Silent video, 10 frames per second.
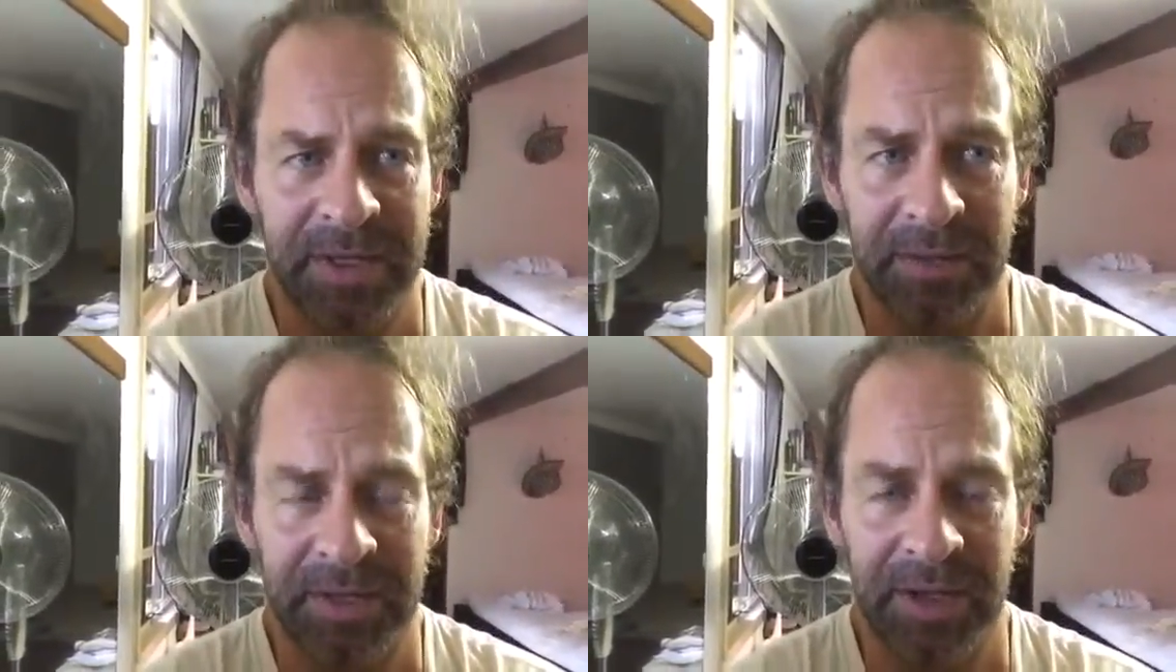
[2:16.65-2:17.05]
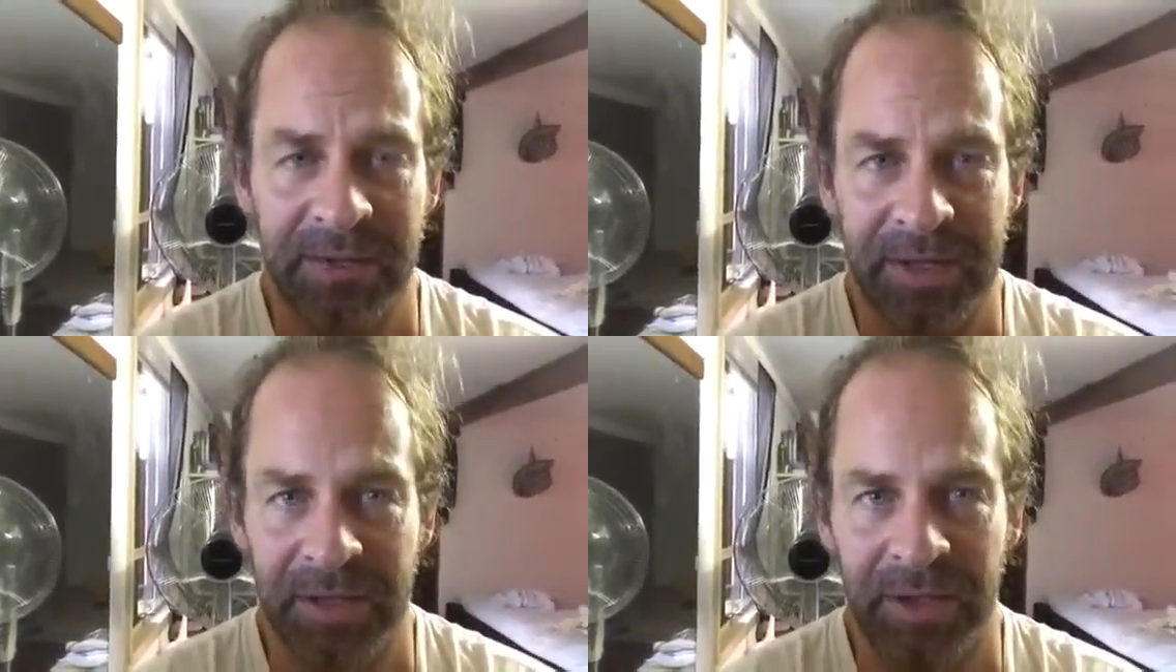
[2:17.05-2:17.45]

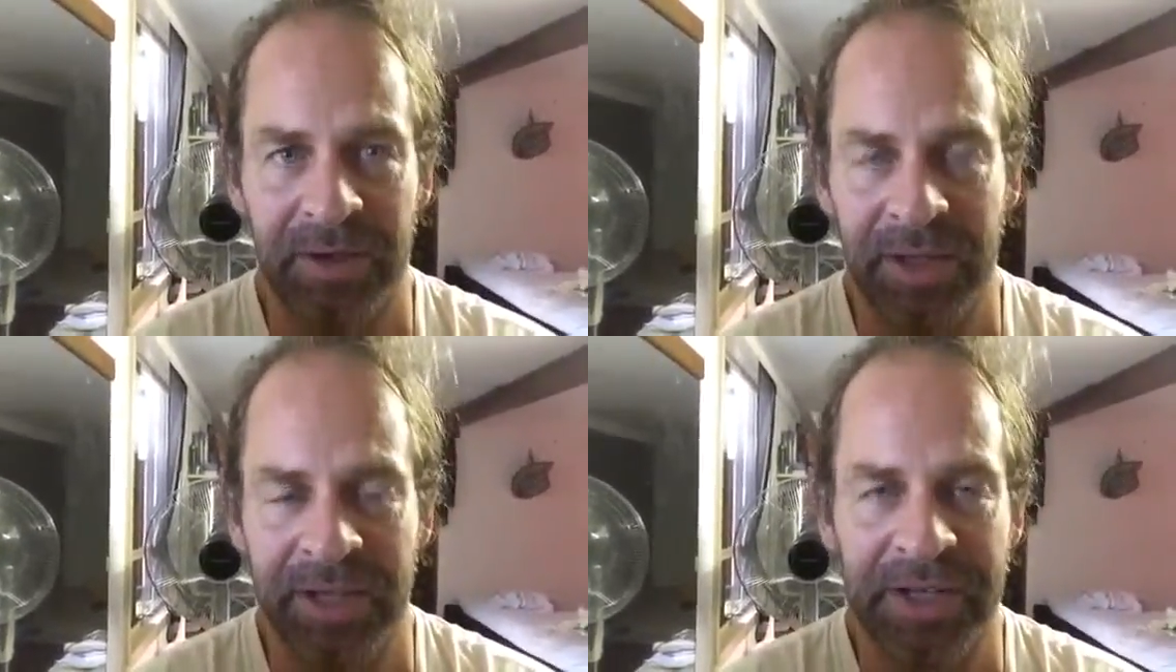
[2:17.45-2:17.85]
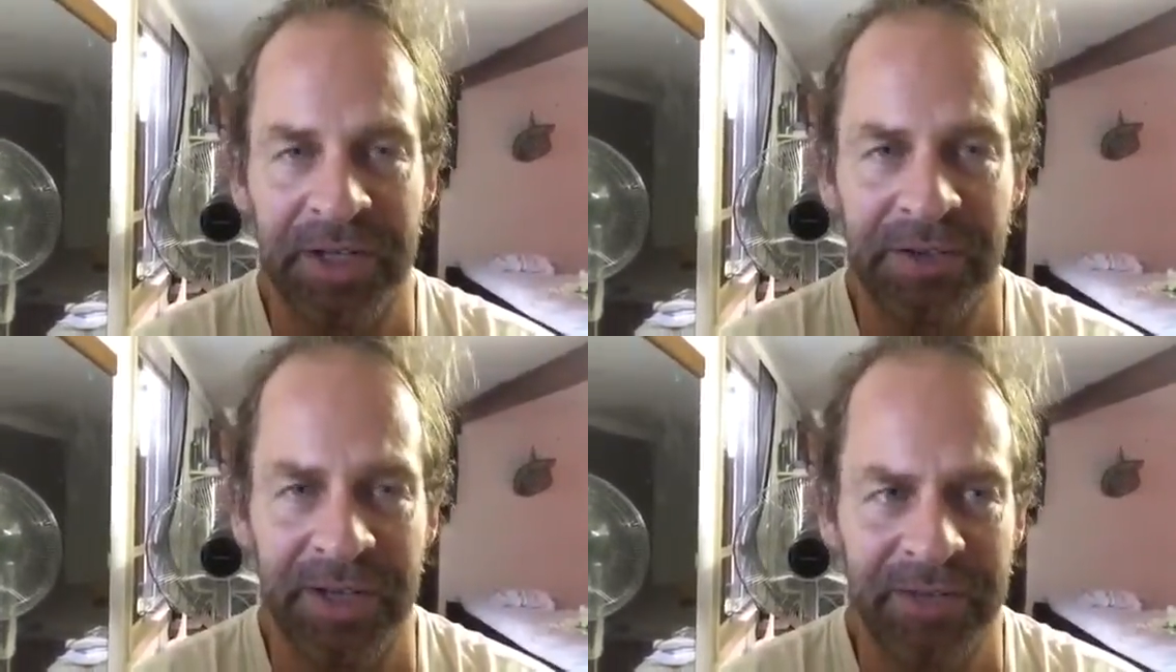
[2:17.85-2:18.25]
sometimes Local
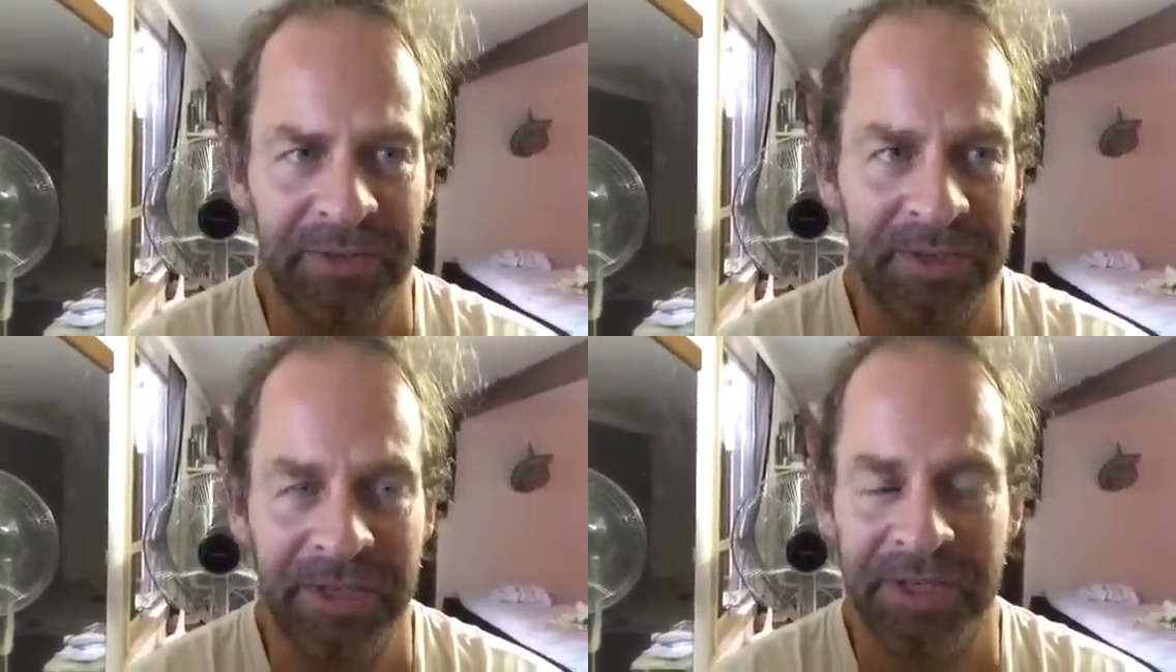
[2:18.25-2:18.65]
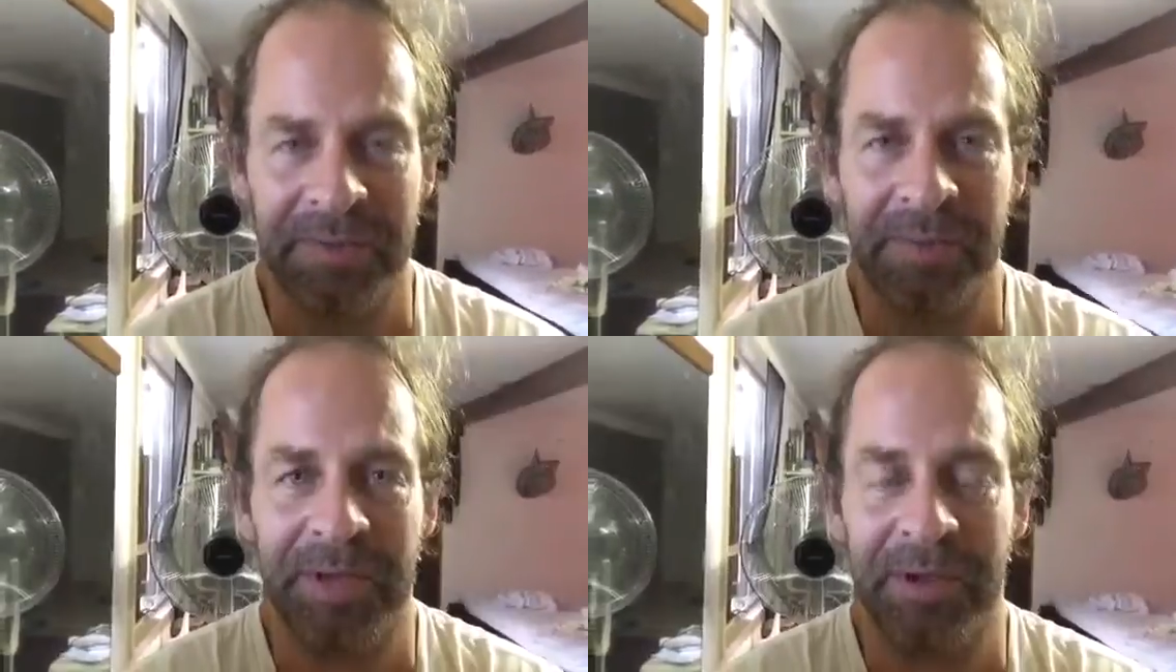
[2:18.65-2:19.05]
Energy Transfer
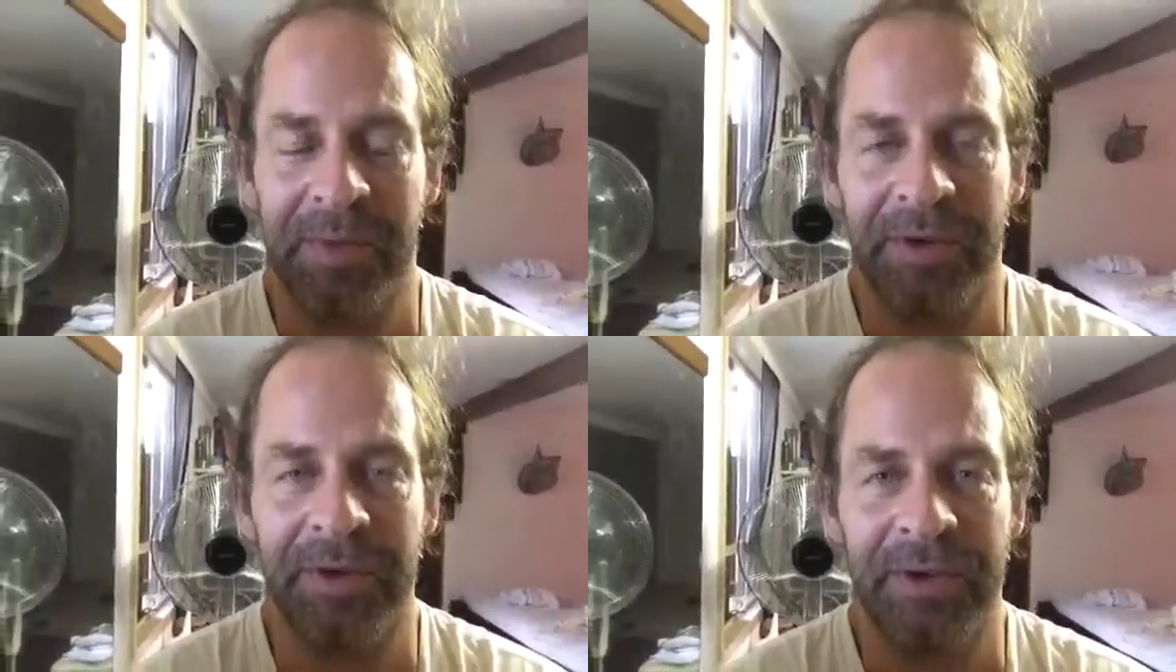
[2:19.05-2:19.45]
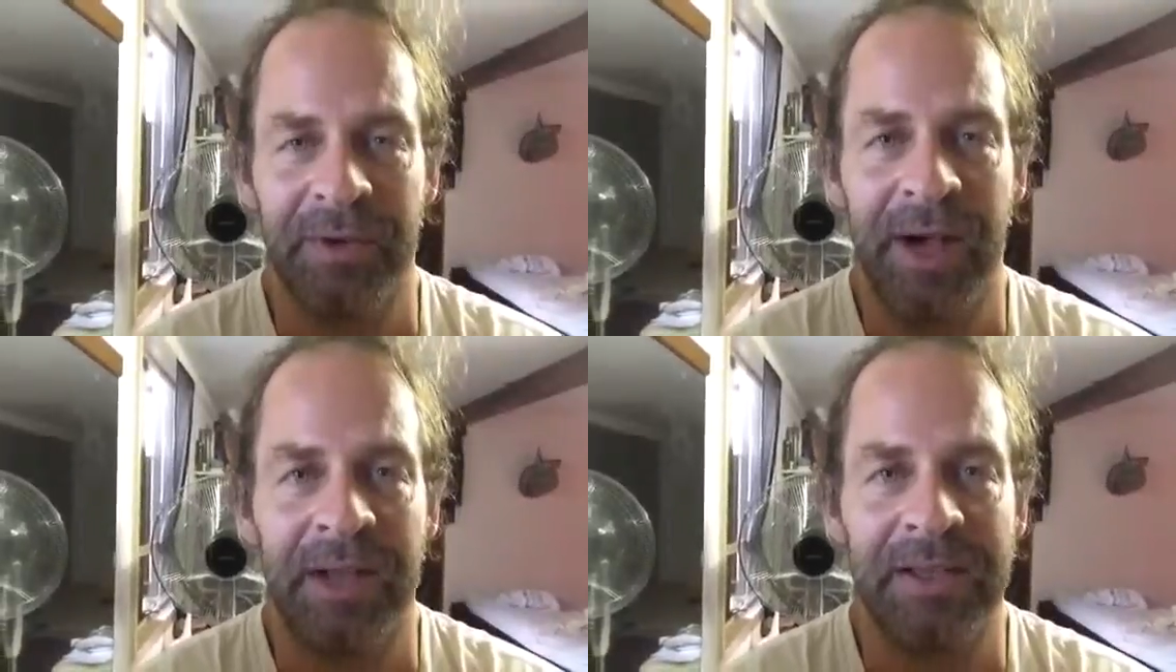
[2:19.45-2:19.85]
System, depending upon who
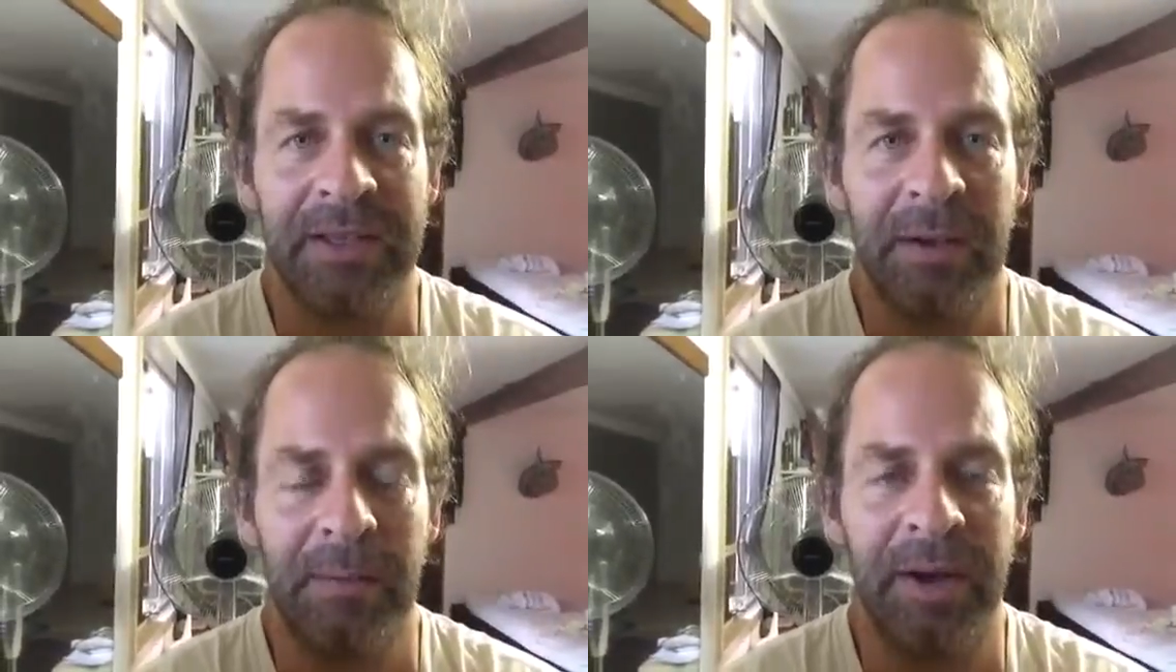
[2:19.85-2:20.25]
you ask.